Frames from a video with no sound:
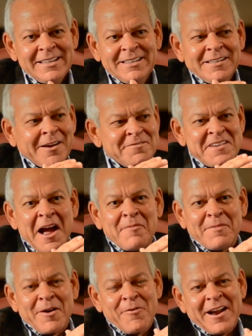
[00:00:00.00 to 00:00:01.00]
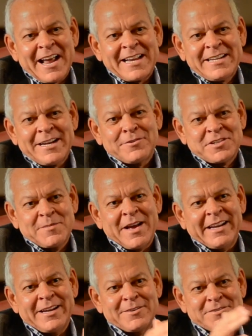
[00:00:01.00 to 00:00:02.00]
of not by what I tell
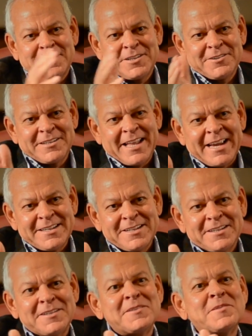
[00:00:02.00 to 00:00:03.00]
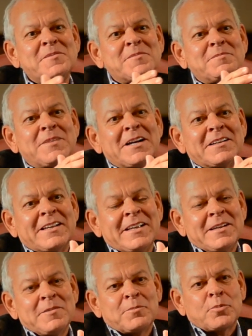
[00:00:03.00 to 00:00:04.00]
somebody else to do and they do, but
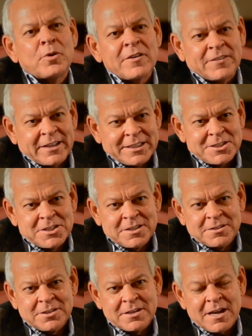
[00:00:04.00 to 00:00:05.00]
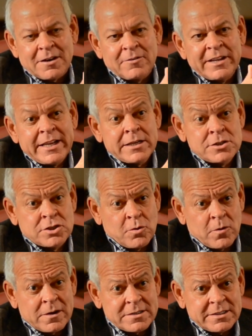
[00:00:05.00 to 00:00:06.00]
the privilege to not only
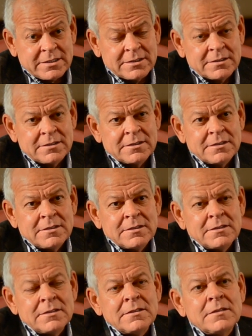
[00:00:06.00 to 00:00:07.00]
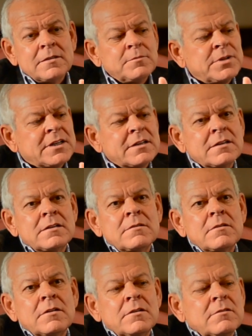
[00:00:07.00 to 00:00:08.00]
exhort, but
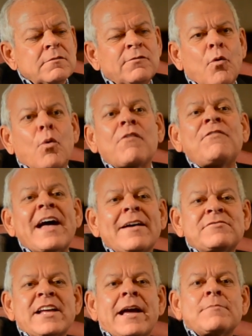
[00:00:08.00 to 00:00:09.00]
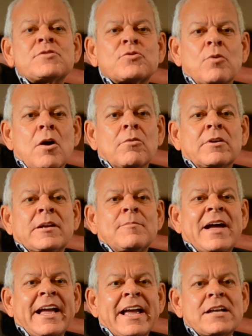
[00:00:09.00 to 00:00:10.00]
4 or 5 times stronger than
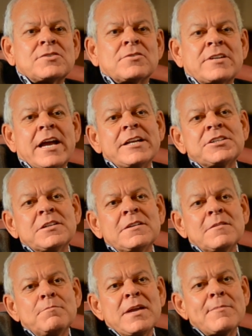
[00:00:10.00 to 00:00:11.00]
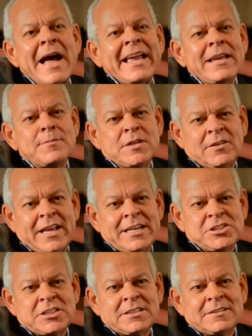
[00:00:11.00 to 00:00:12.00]
my exhortation, be my emulation.